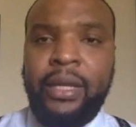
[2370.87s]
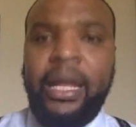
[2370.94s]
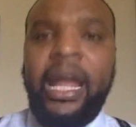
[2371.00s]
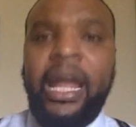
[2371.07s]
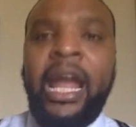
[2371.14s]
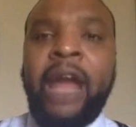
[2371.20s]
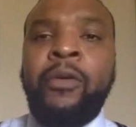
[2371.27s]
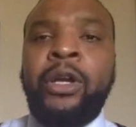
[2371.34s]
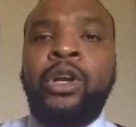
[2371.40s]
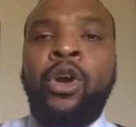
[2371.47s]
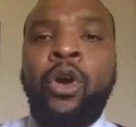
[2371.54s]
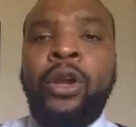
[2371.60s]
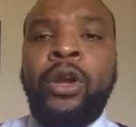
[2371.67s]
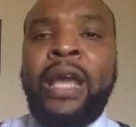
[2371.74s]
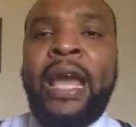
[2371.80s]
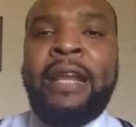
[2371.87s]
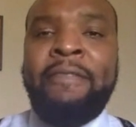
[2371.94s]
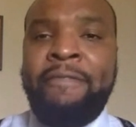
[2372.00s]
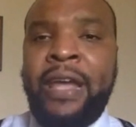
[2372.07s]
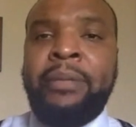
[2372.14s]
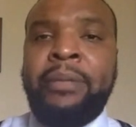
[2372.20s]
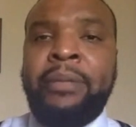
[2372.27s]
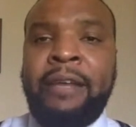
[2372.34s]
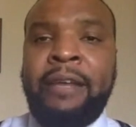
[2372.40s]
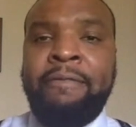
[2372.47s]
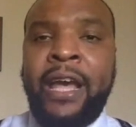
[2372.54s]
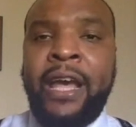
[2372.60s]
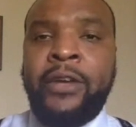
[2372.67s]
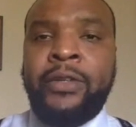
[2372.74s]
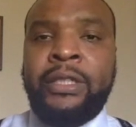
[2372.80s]
Eric Garner had a family and they
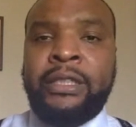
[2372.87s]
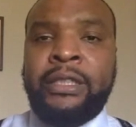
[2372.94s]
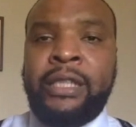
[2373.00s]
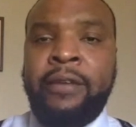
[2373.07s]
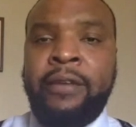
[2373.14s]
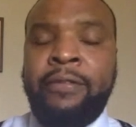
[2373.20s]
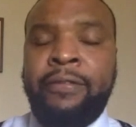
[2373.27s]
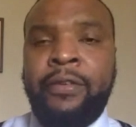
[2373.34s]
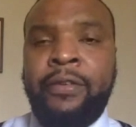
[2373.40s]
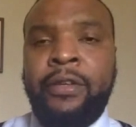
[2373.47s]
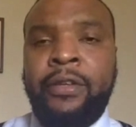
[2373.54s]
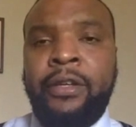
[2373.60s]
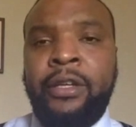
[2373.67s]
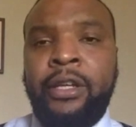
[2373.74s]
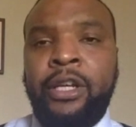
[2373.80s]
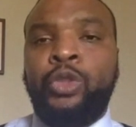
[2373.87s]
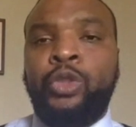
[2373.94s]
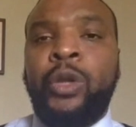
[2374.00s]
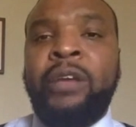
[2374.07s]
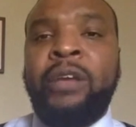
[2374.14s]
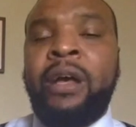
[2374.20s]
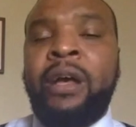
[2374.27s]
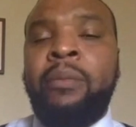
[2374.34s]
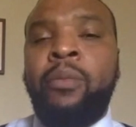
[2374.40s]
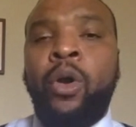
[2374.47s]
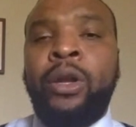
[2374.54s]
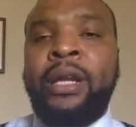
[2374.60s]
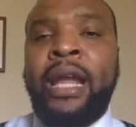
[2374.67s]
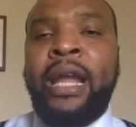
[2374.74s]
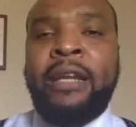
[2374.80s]
valued his life. Trayvon
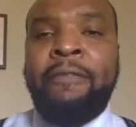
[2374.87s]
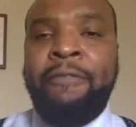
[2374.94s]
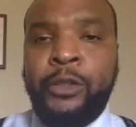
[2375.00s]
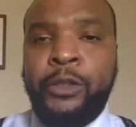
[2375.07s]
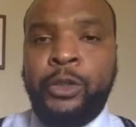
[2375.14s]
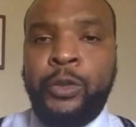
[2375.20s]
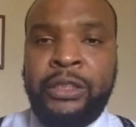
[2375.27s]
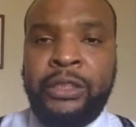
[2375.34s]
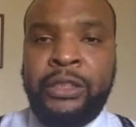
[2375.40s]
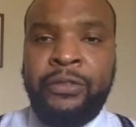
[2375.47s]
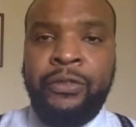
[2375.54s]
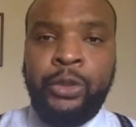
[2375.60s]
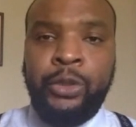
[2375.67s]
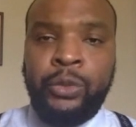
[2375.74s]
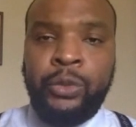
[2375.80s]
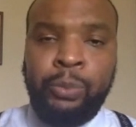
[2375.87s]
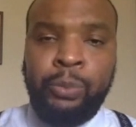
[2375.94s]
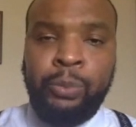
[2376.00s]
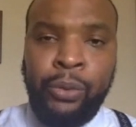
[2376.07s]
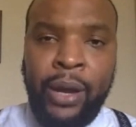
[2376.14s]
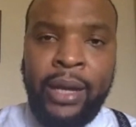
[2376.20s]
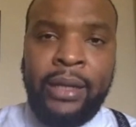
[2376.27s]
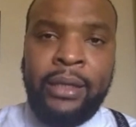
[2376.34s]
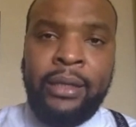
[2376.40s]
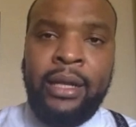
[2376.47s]
Martin had a future and his future was bright.